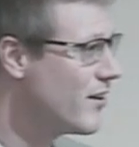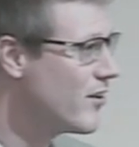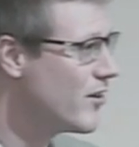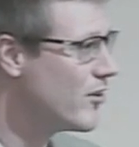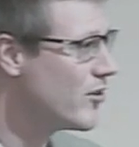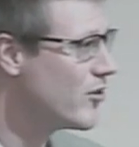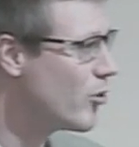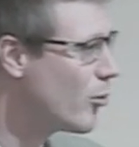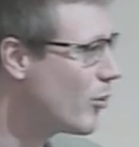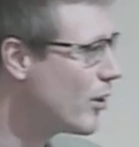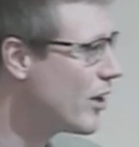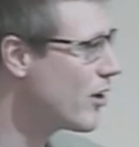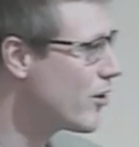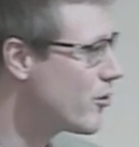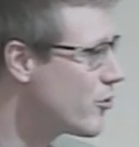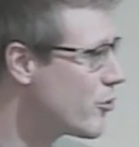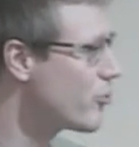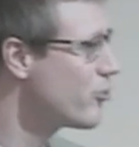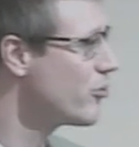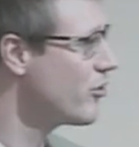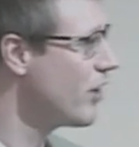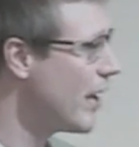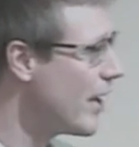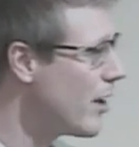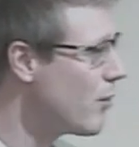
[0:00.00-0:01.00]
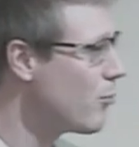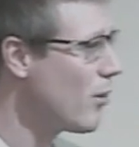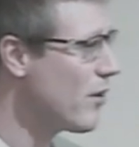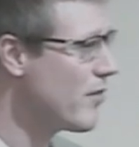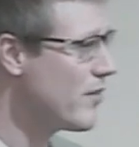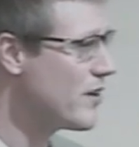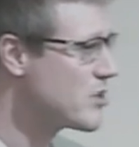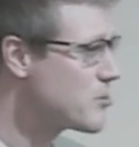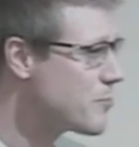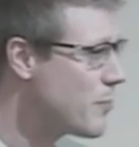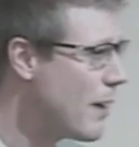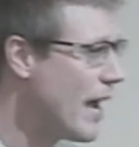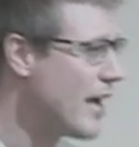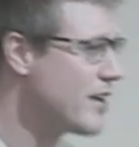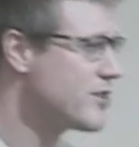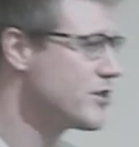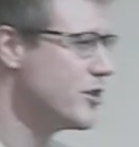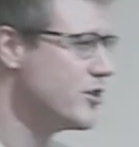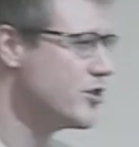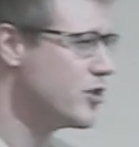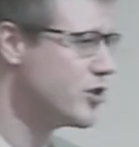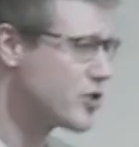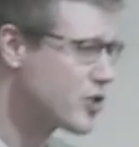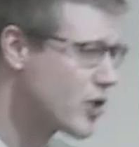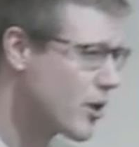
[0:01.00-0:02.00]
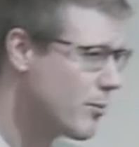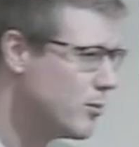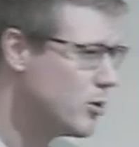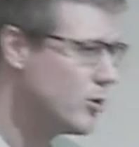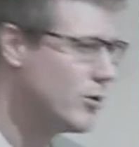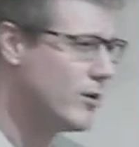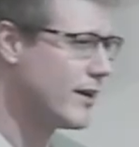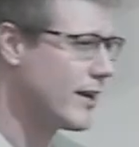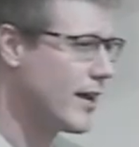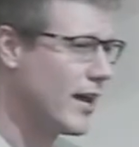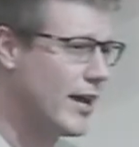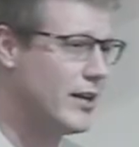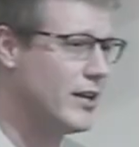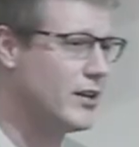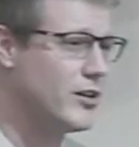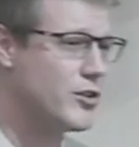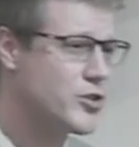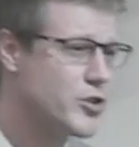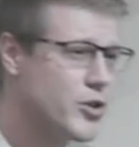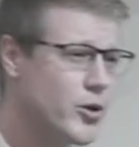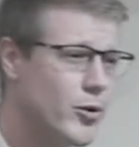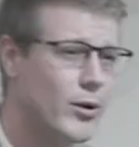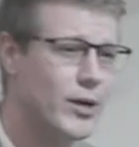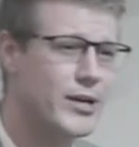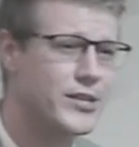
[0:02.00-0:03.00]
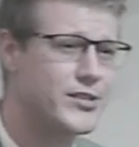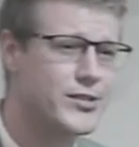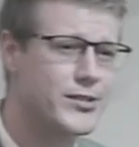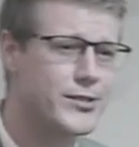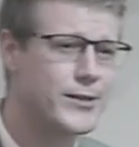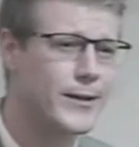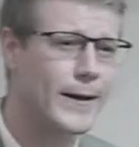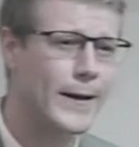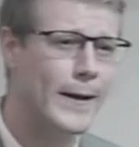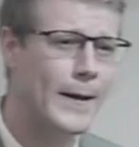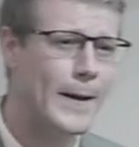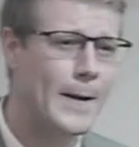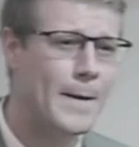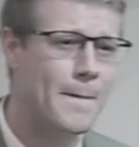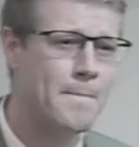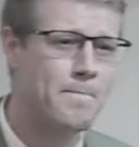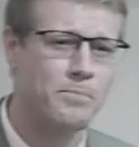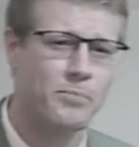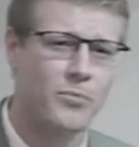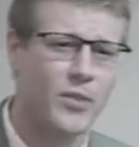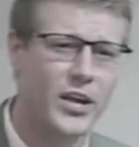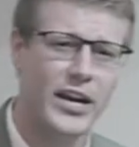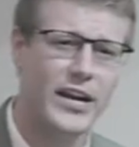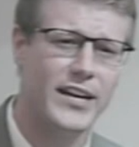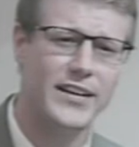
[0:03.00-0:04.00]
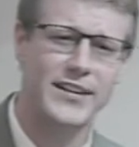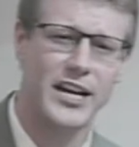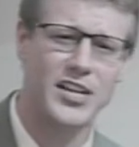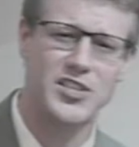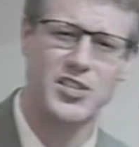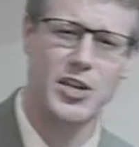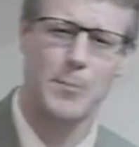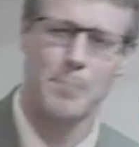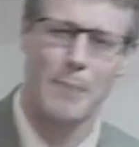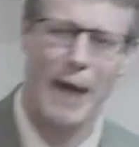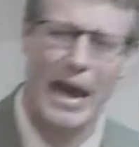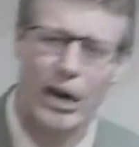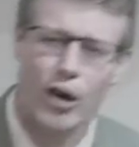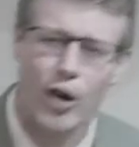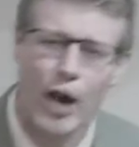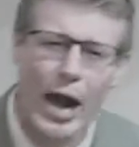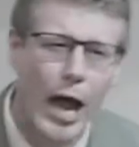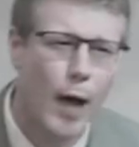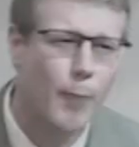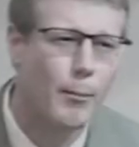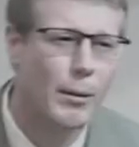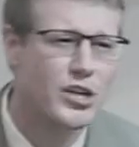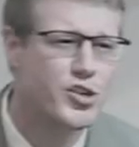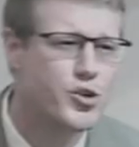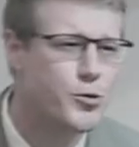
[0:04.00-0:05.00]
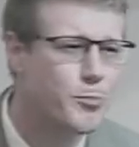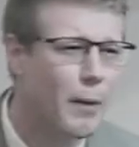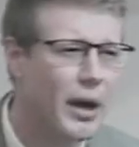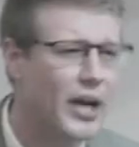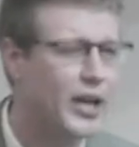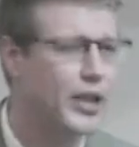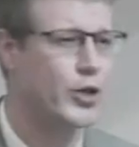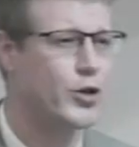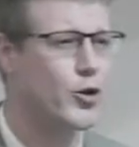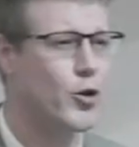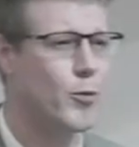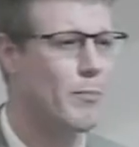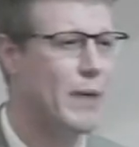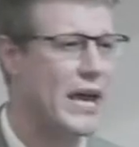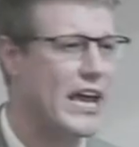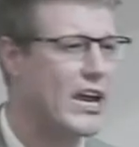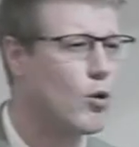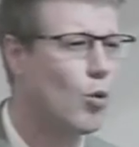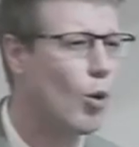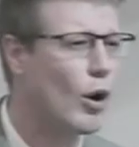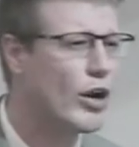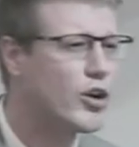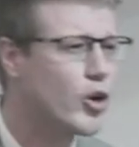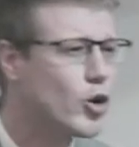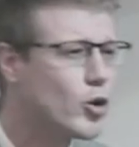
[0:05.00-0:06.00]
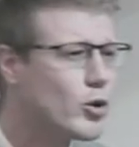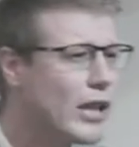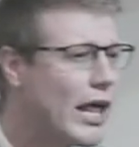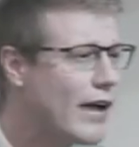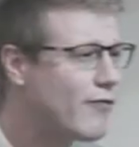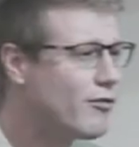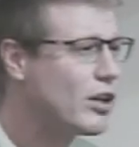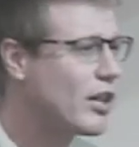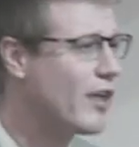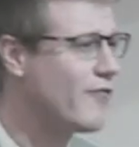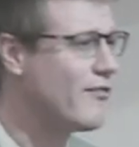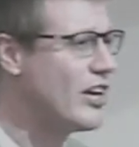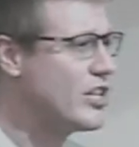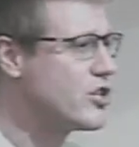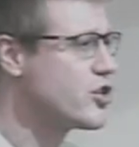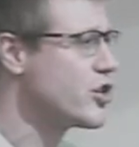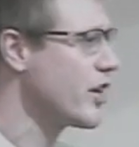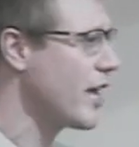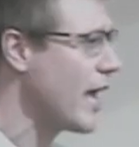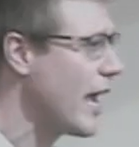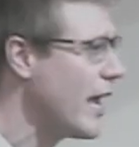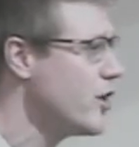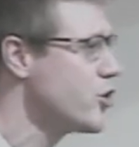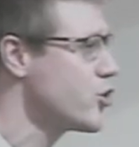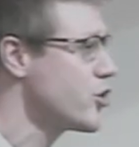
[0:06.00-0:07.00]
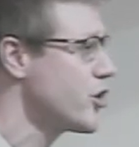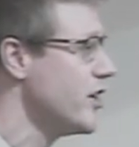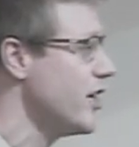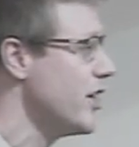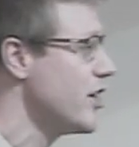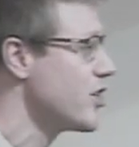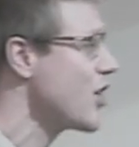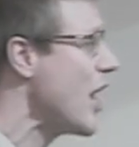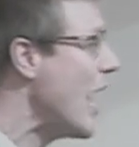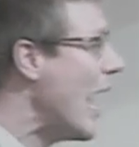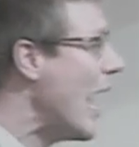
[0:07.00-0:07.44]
Do we understand what this passage is communicating to us? That it doesn't matter how much money you make, what your level of education is, how